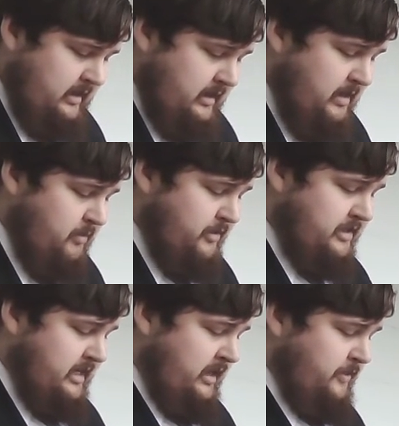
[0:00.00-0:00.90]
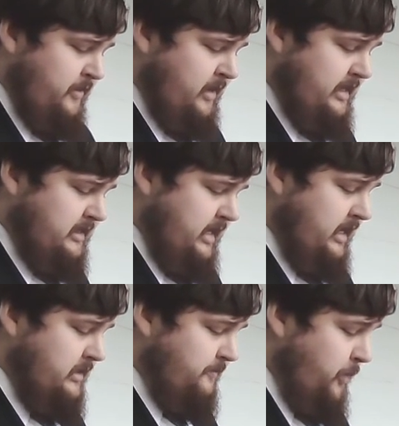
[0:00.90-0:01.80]
Hebrews 10:30
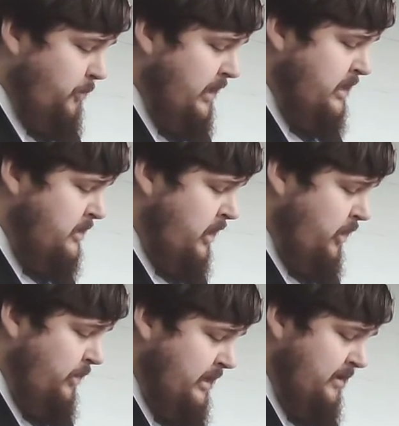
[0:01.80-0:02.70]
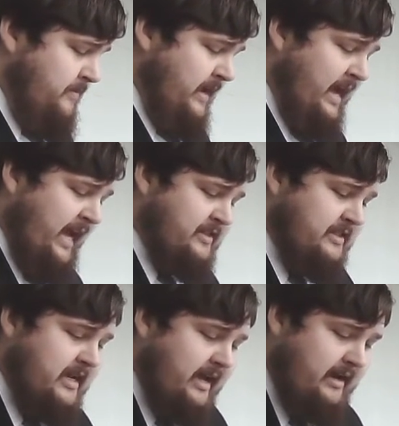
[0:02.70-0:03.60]
says, "For we know him that hath
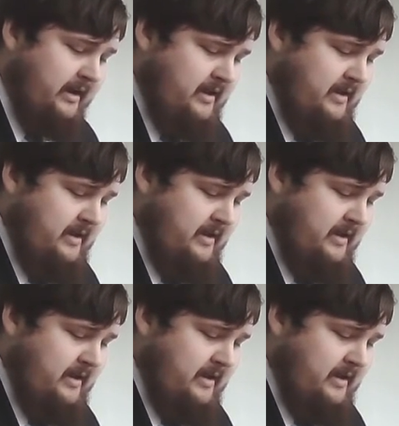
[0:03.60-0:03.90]
said,